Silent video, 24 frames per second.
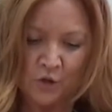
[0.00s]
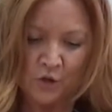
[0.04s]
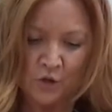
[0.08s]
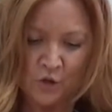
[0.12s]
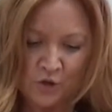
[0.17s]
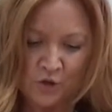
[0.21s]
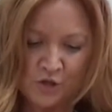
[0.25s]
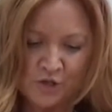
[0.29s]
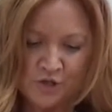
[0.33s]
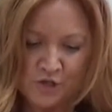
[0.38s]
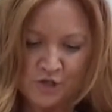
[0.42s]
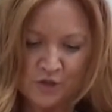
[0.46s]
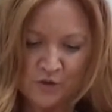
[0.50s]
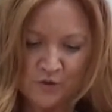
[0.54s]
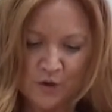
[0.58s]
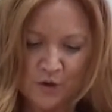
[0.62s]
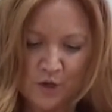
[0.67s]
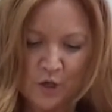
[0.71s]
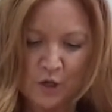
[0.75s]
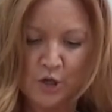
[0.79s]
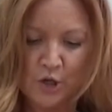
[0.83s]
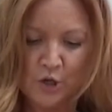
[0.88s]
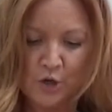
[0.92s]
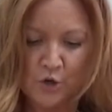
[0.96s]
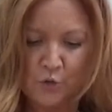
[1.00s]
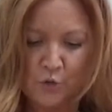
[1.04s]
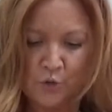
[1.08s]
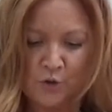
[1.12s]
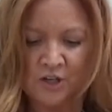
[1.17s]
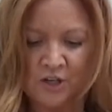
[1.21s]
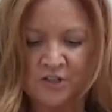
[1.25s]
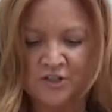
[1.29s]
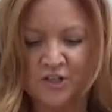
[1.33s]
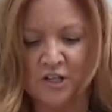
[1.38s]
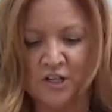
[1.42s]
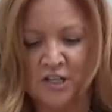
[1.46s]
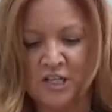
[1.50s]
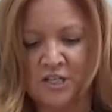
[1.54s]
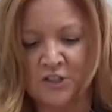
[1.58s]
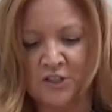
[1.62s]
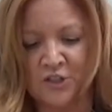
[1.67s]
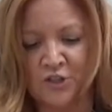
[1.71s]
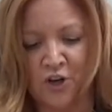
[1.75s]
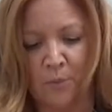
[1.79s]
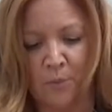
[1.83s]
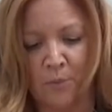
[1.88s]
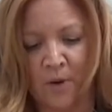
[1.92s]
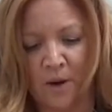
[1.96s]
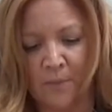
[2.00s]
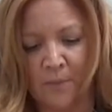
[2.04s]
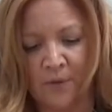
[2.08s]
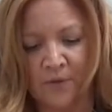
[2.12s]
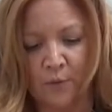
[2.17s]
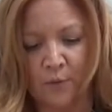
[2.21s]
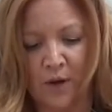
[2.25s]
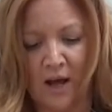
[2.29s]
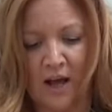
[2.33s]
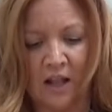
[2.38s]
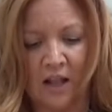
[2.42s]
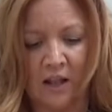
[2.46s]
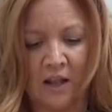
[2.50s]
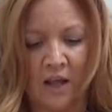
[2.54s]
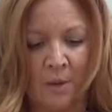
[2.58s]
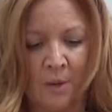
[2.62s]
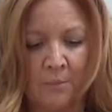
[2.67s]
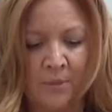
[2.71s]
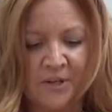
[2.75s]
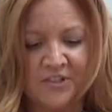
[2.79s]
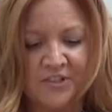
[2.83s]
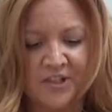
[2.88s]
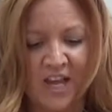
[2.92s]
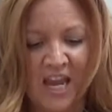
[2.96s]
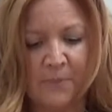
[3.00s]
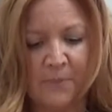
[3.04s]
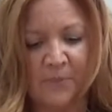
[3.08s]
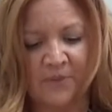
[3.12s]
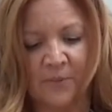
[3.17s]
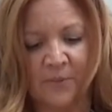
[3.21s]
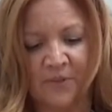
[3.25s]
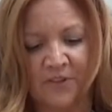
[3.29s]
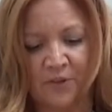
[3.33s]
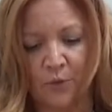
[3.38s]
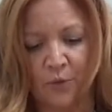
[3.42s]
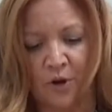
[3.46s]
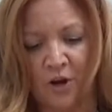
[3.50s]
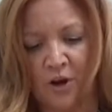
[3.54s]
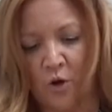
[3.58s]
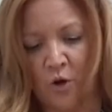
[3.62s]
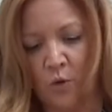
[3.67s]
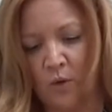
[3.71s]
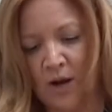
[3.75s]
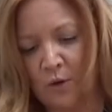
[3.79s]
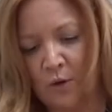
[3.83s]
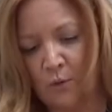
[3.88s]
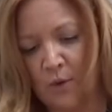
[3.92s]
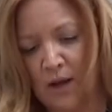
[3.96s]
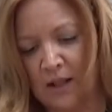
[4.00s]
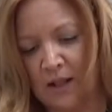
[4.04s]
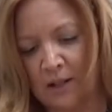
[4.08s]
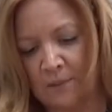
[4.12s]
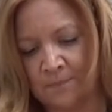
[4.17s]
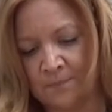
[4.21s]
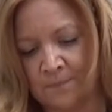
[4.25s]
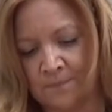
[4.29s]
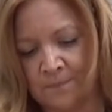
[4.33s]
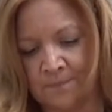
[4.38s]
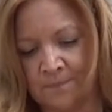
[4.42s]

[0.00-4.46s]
You could use glue to glue the top up as well, but tape seems to work quite well.